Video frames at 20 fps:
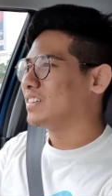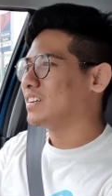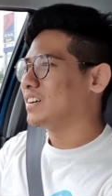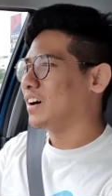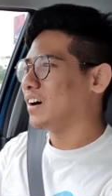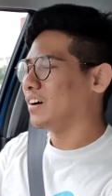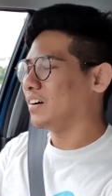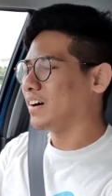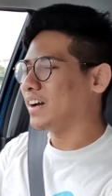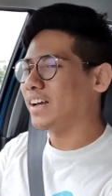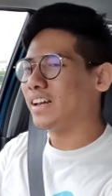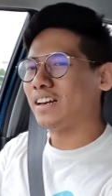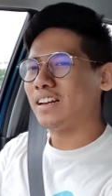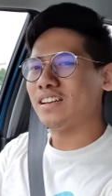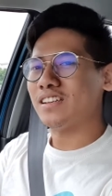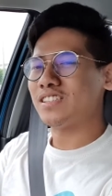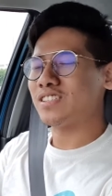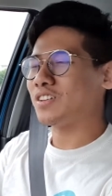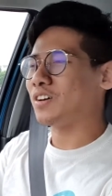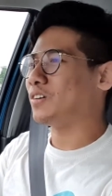Alright,
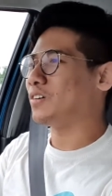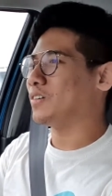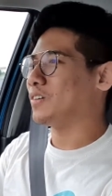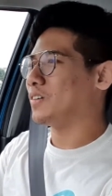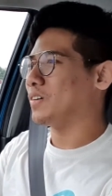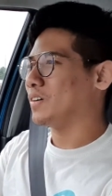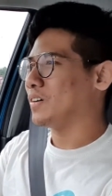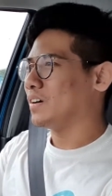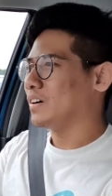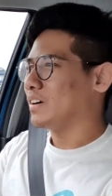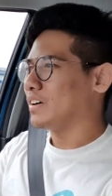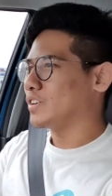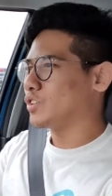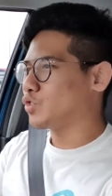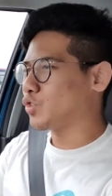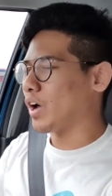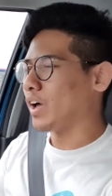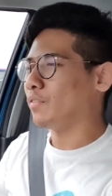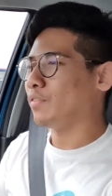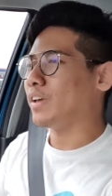so
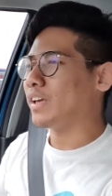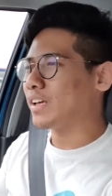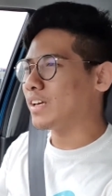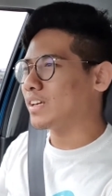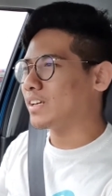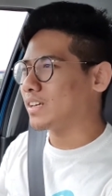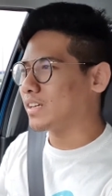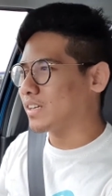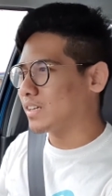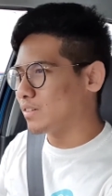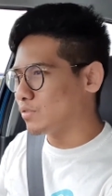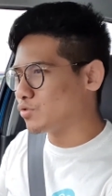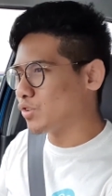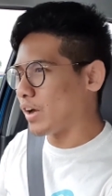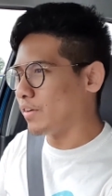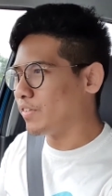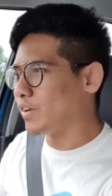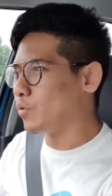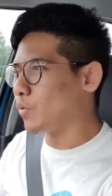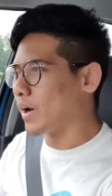driving
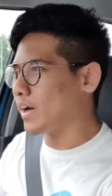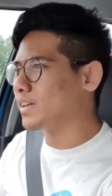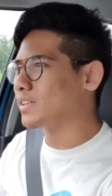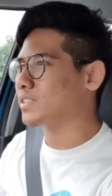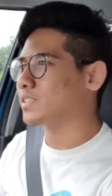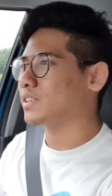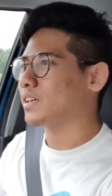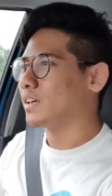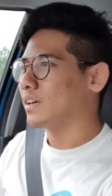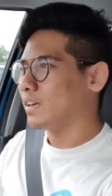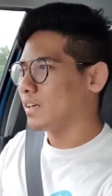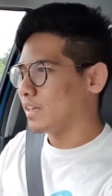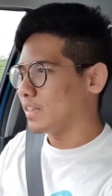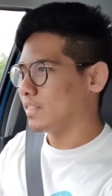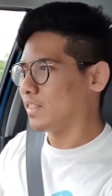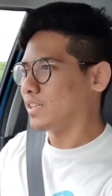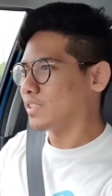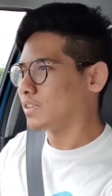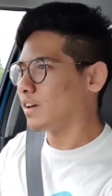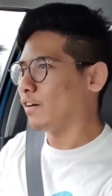wise,
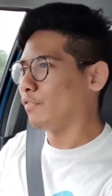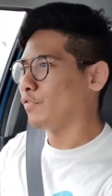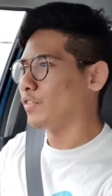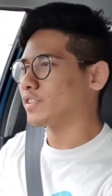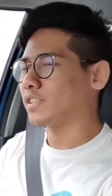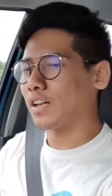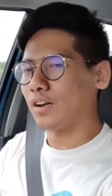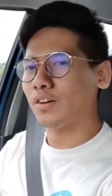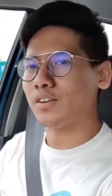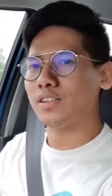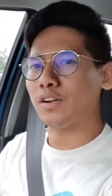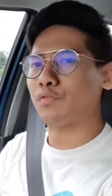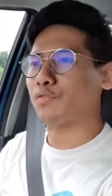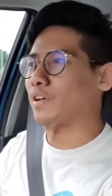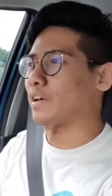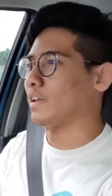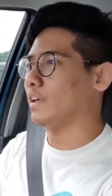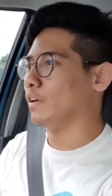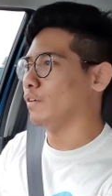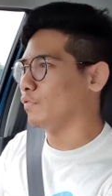this car feels a lot
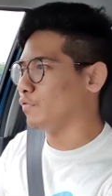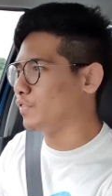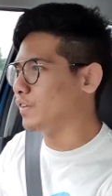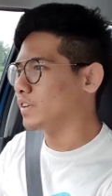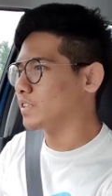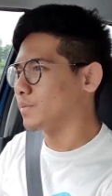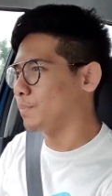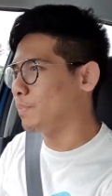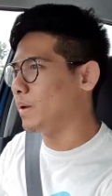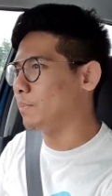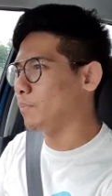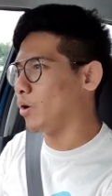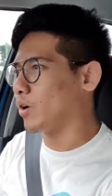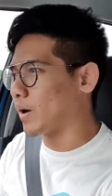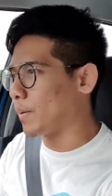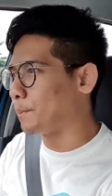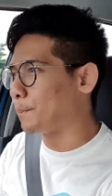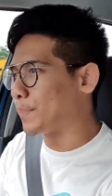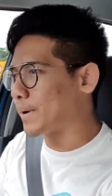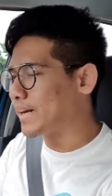different. It feels a bit more
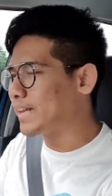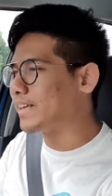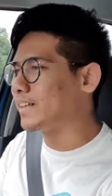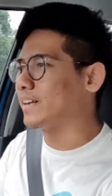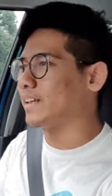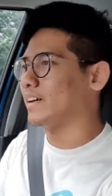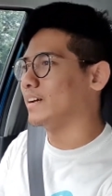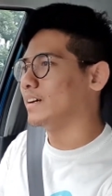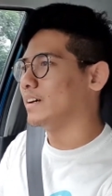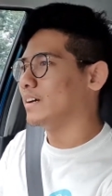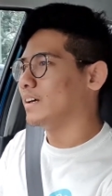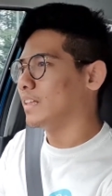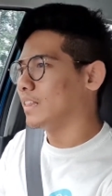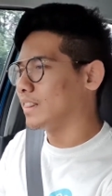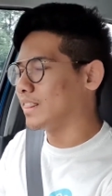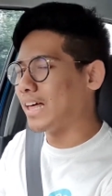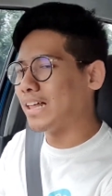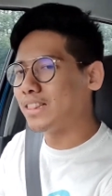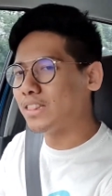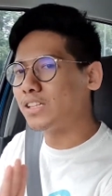complete
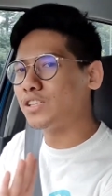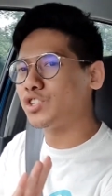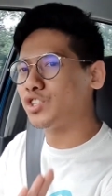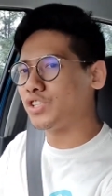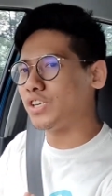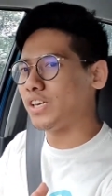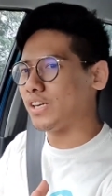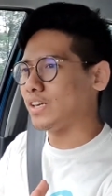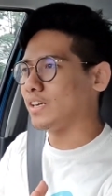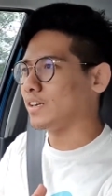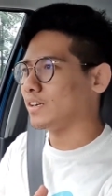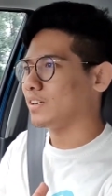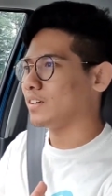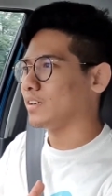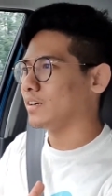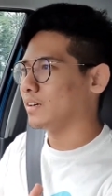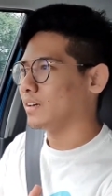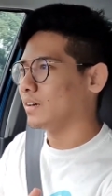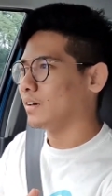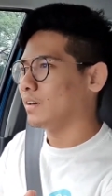than the G.
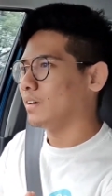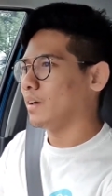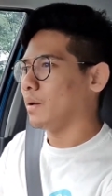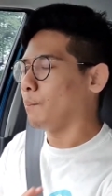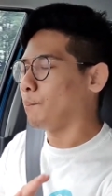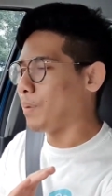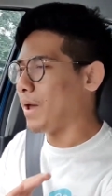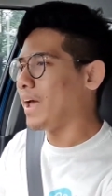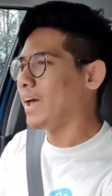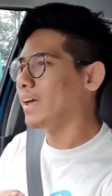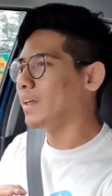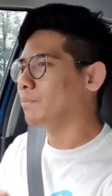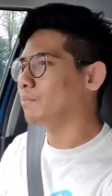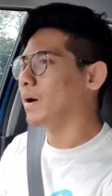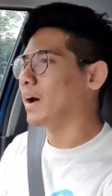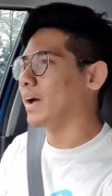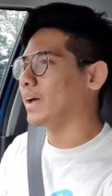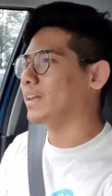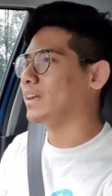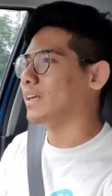Bear in
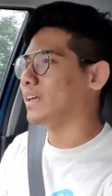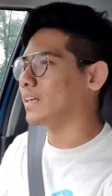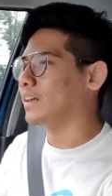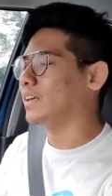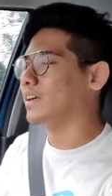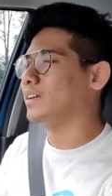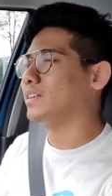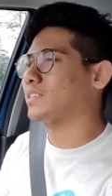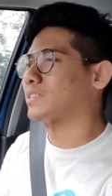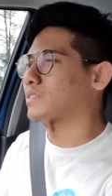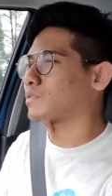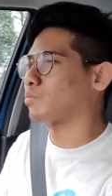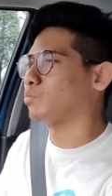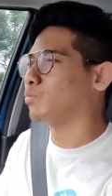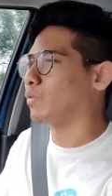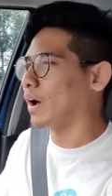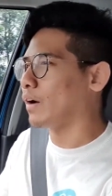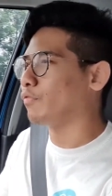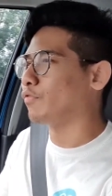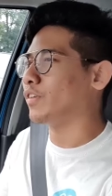mind, it is
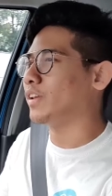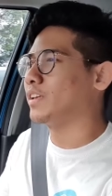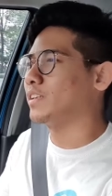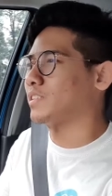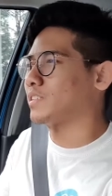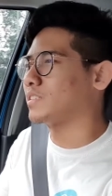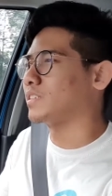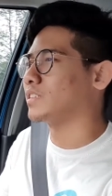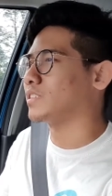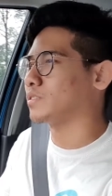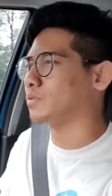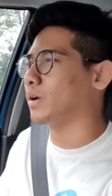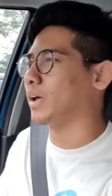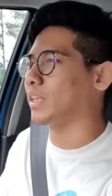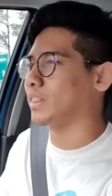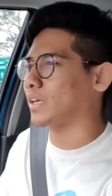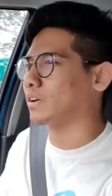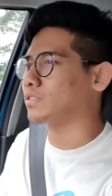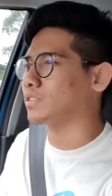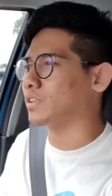roughly 6,000 to
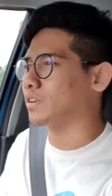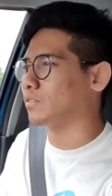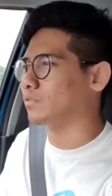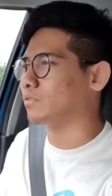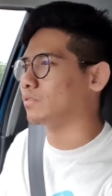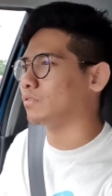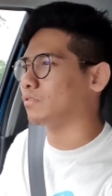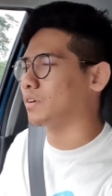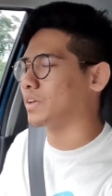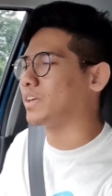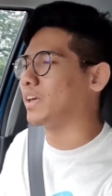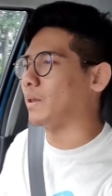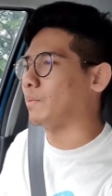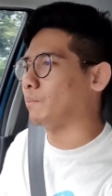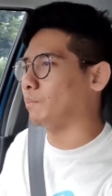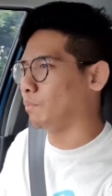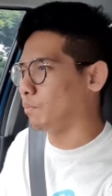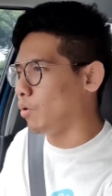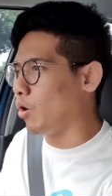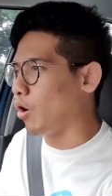8,000 ringgit
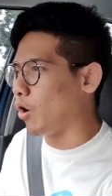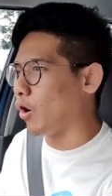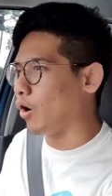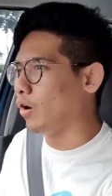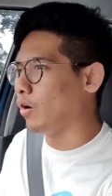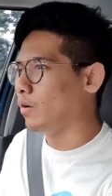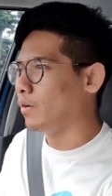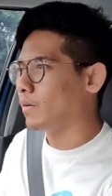more.